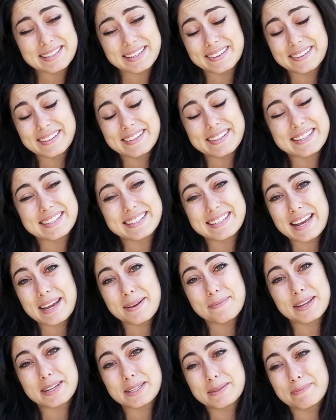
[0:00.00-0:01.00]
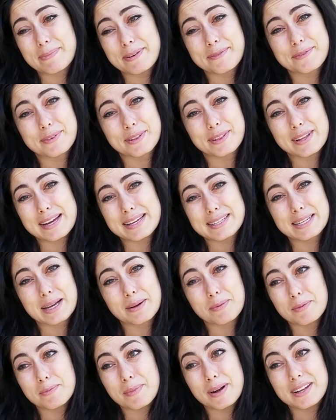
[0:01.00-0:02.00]
basically the same that it's been for the
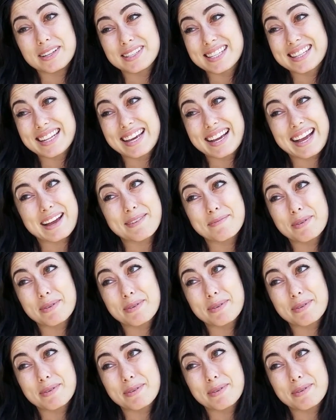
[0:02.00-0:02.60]
last couple months.